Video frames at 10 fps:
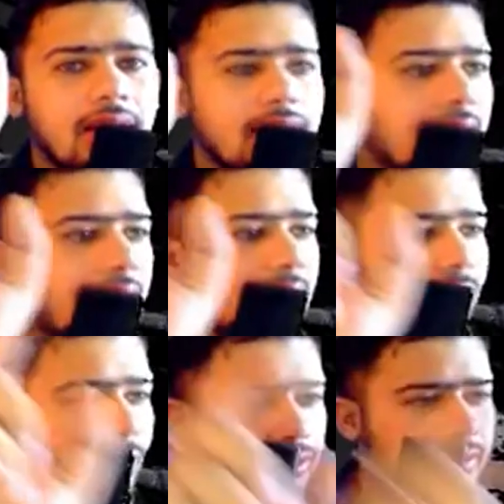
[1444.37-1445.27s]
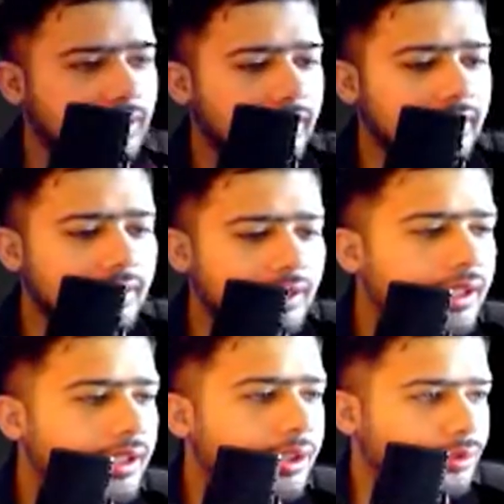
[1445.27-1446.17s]
Ladakh was in the
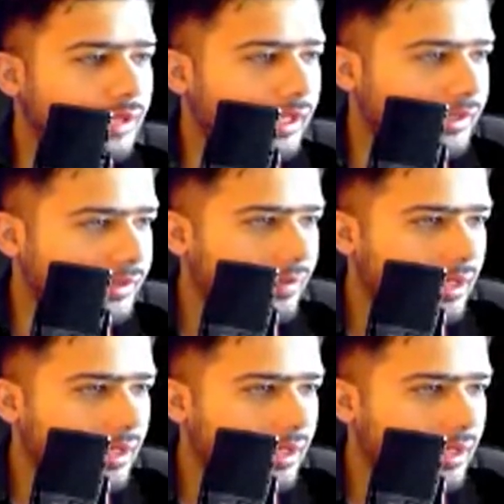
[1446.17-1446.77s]
news guys.